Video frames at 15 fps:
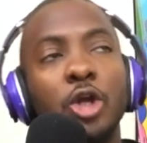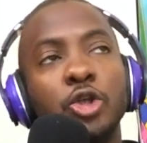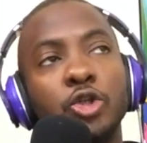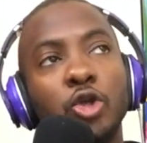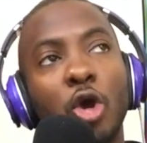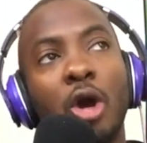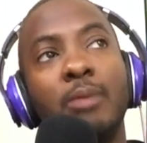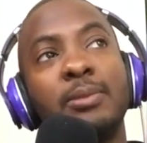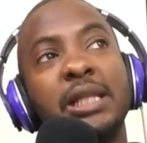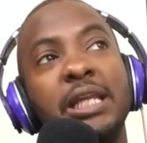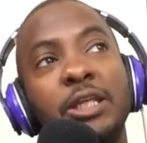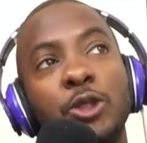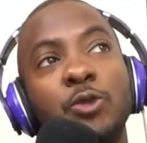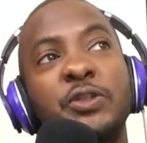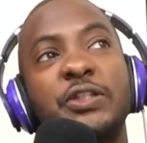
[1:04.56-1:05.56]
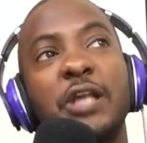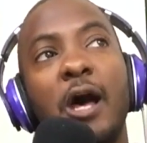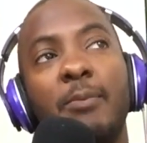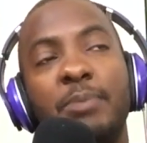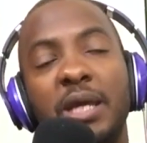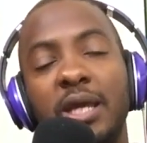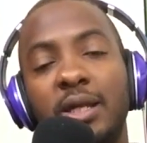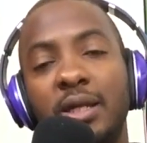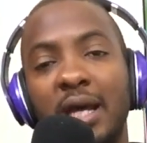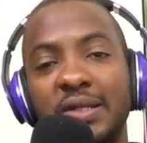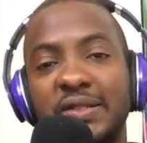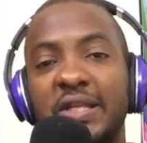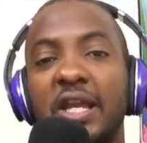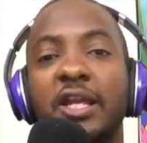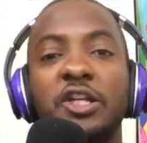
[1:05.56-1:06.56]
normally you sub in a
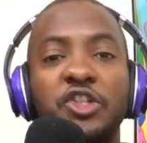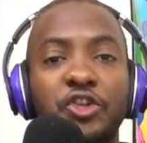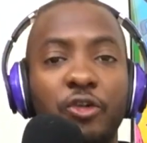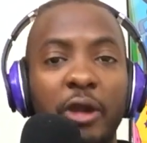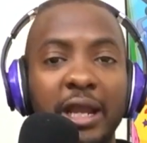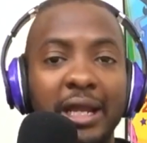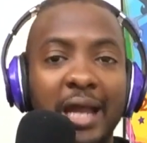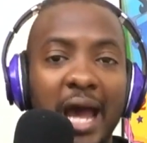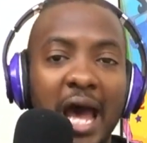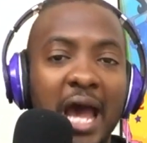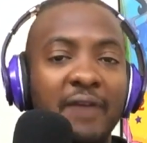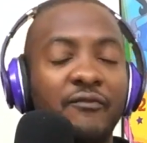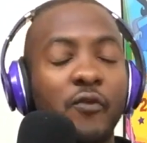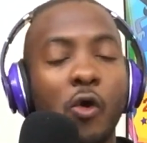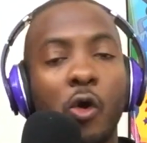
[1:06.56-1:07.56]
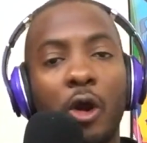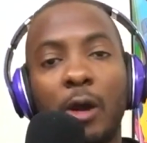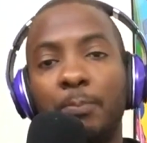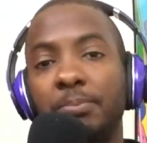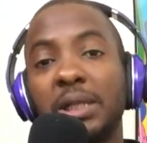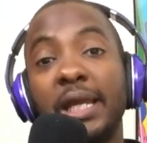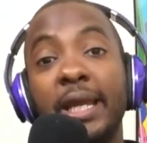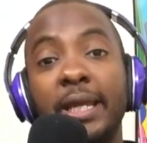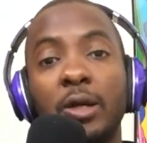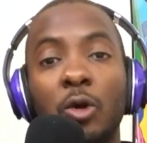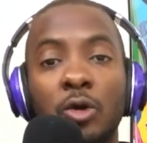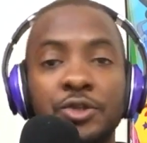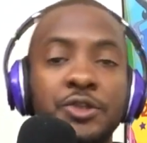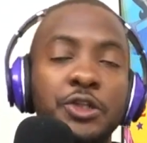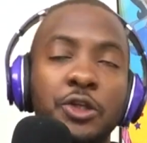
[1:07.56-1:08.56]
second string guy for a play
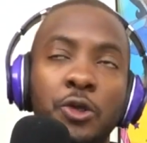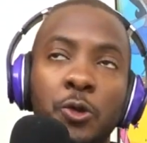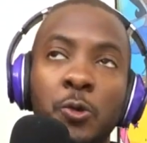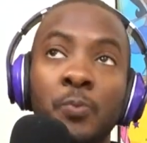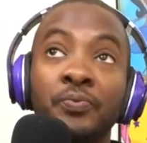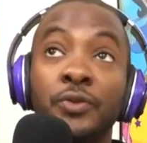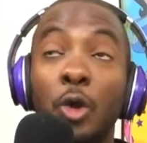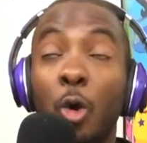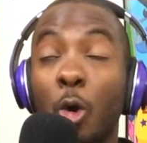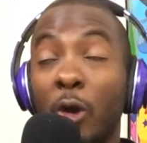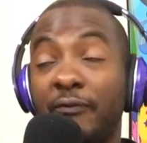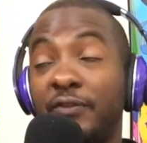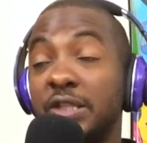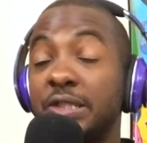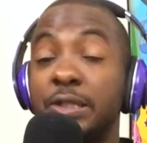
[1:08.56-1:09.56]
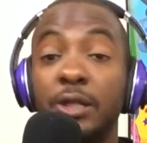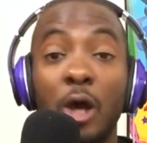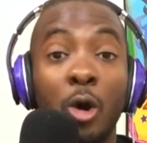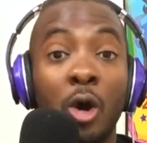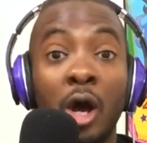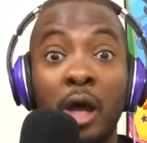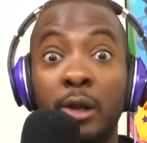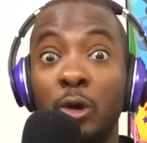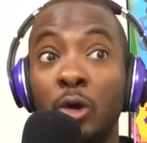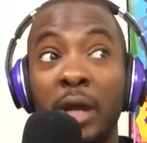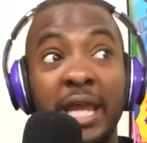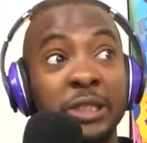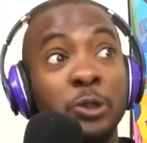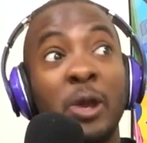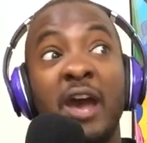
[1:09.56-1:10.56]
or two, or if it's no huddle
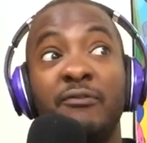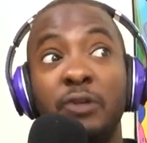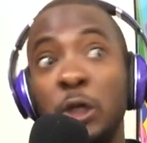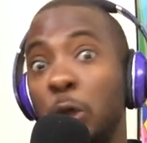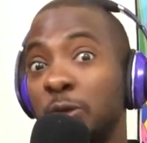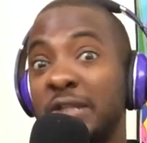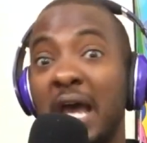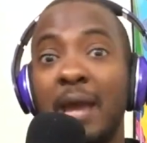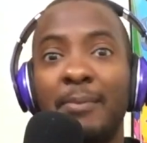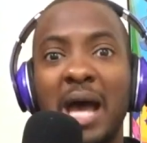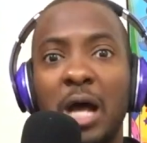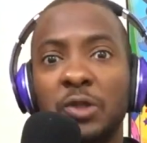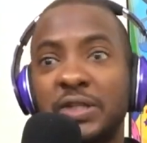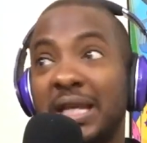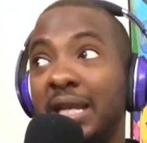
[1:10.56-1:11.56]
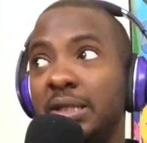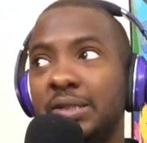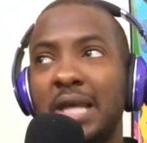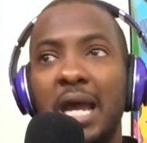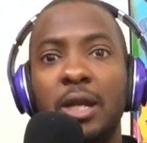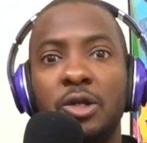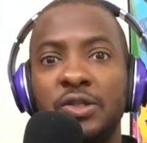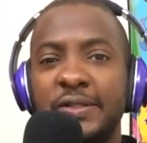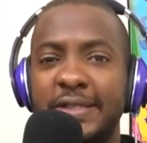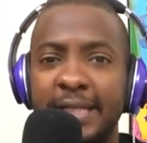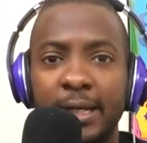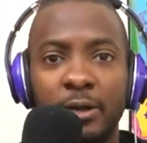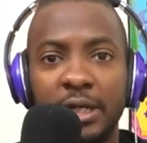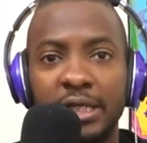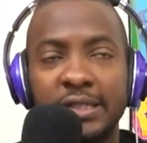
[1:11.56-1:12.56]
and you have no timeouts, an entire
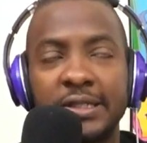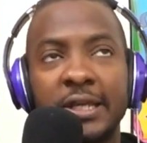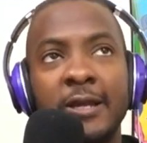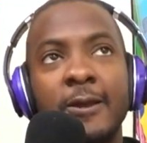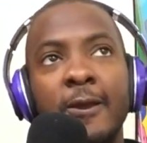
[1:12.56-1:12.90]
series.